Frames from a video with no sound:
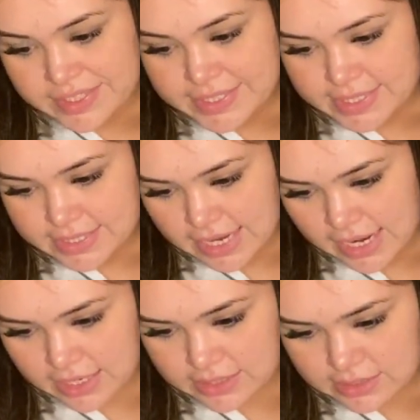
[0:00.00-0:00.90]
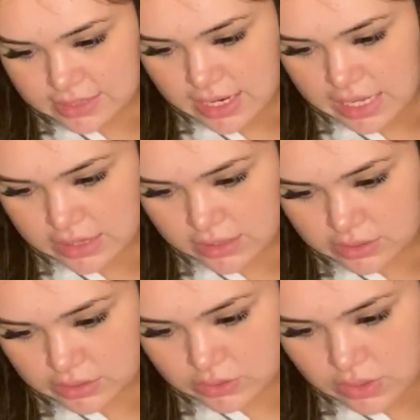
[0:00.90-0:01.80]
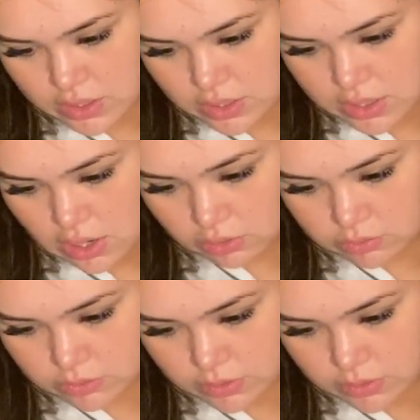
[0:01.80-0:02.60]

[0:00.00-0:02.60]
sand, and there's no